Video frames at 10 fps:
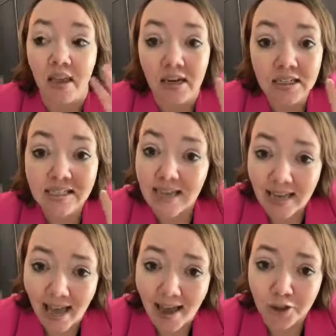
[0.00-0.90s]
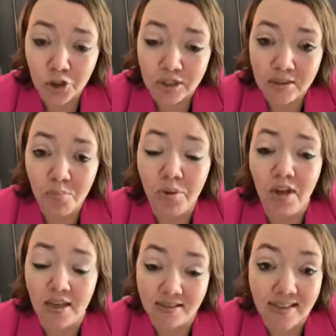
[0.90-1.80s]
They need to take action
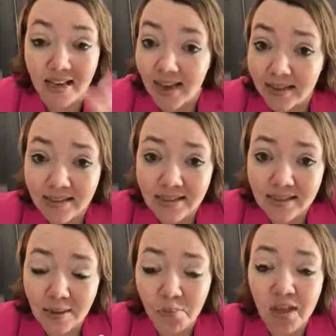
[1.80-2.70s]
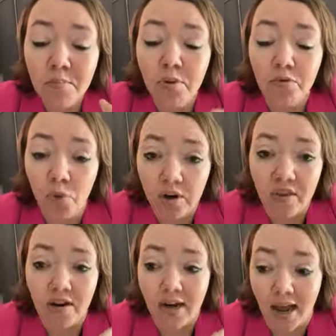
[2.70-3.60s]
and say yes to something before
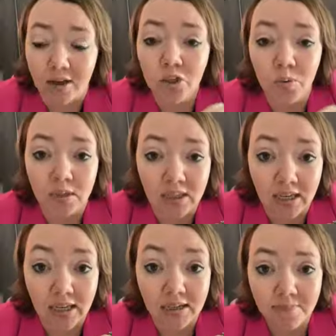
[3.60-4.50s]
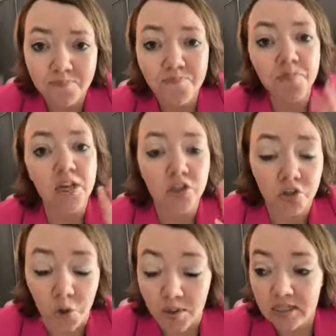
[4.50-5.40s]
they're an actual lead.
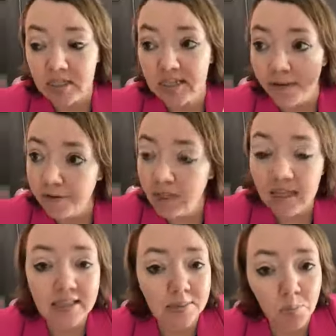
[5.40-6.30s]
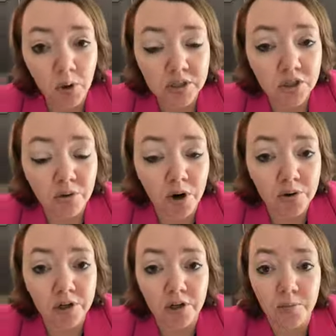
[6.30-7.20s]
So definitely it's important to
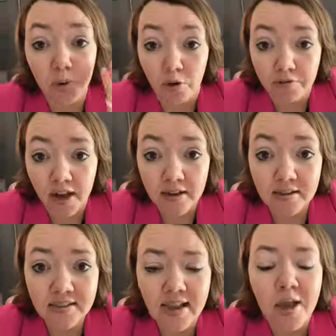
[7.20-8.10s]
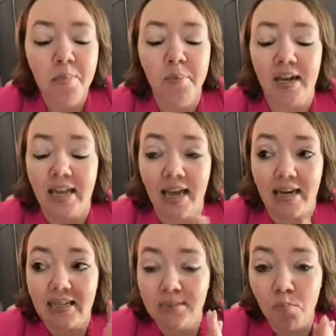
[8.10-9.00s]
grow your profiles, but
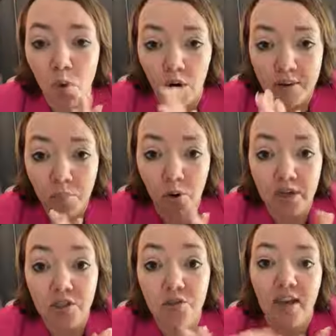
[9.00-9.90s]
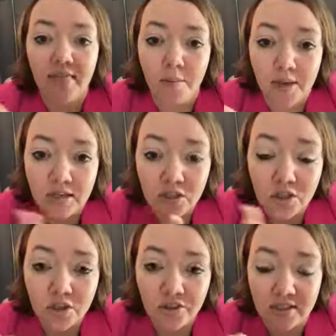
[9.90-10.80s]
again, it's more important to get them
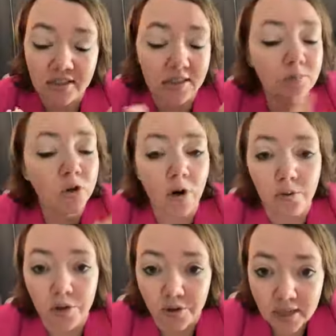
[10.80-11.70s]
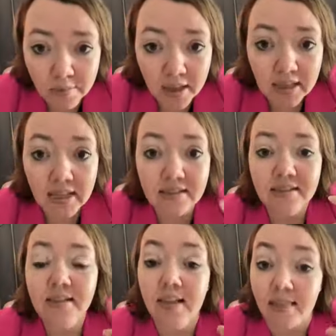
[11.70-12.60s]
into your system, grow your email
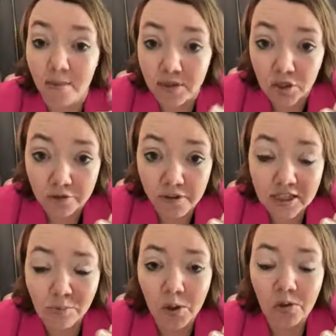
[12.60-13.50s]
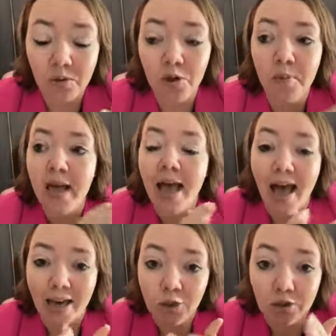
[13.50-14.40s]
list, get them into your Facebook group,
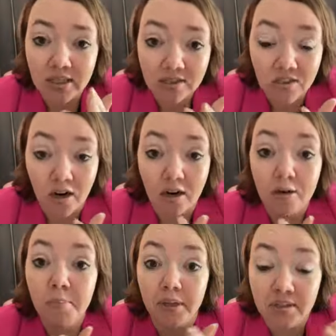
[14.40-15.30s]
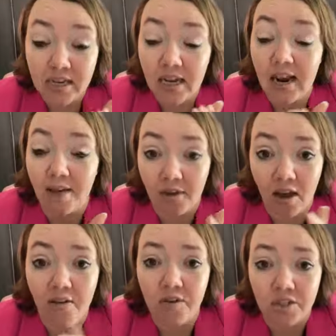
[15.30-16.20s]
actually start building and having
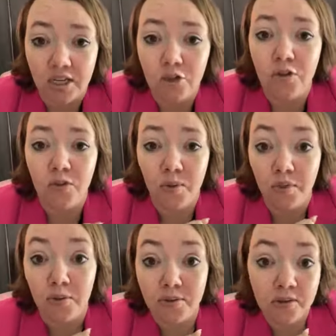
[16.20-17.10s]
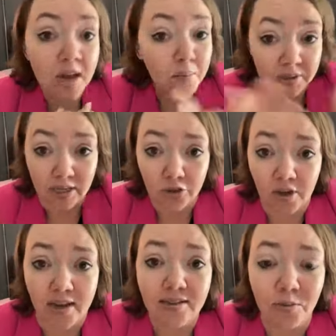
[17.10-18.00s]
conversations with those
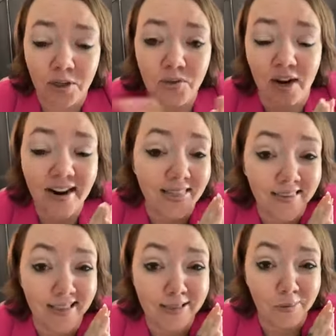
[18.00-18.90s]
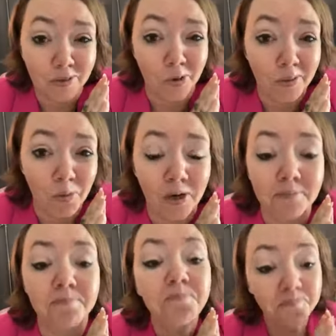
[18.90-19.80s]
potential customers, right? I think that's much more important.